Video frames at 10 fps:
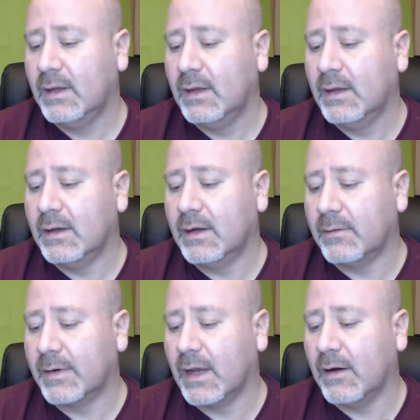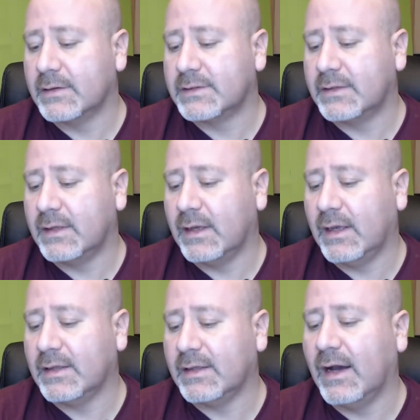Here we go. It's
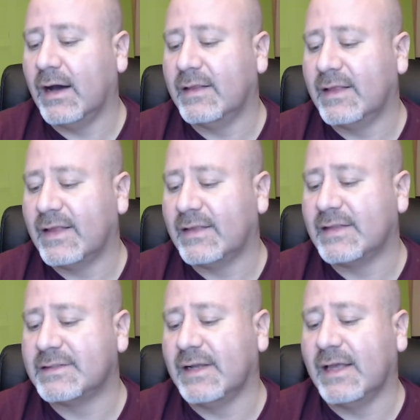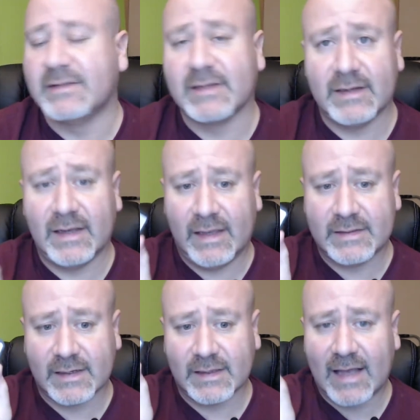that's it. It's
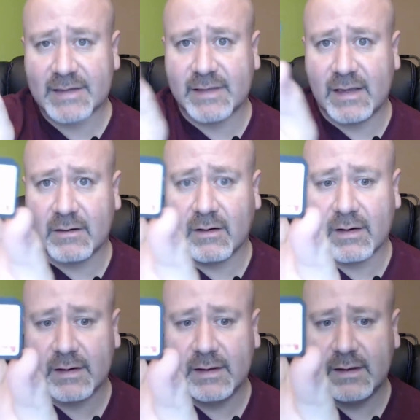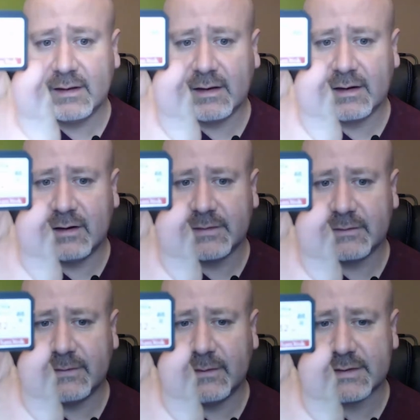a class 10 card. I don't know if it'll
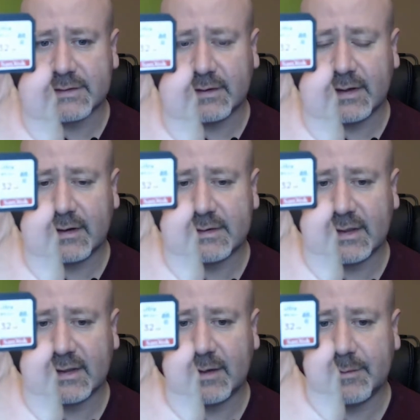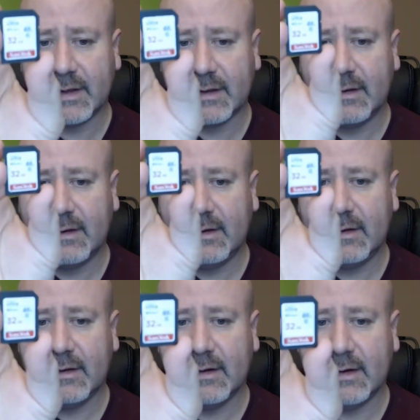focus on here. It's not letting me.
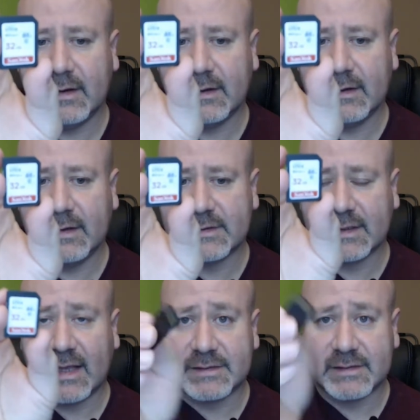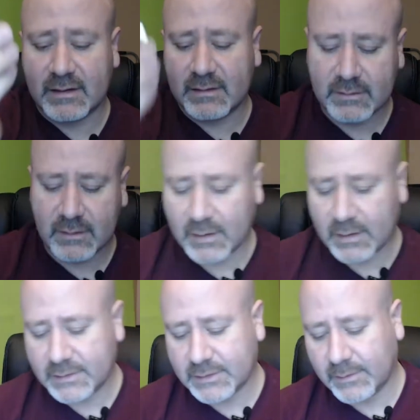It's a class 10
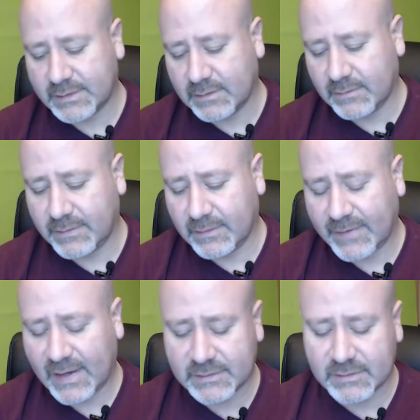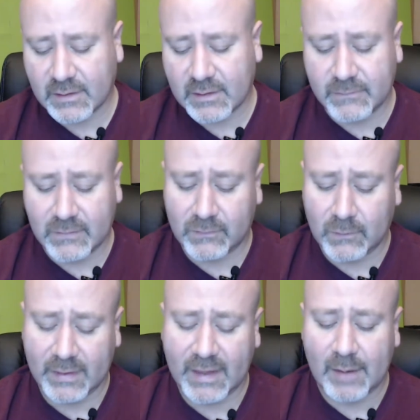card, so it's the fastest card for
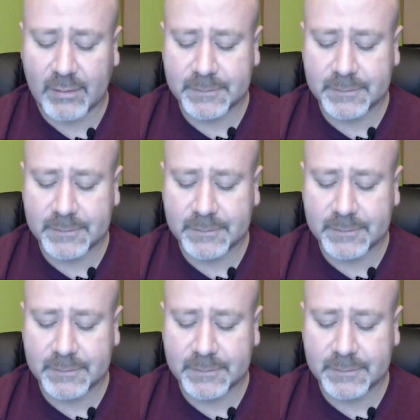the camera.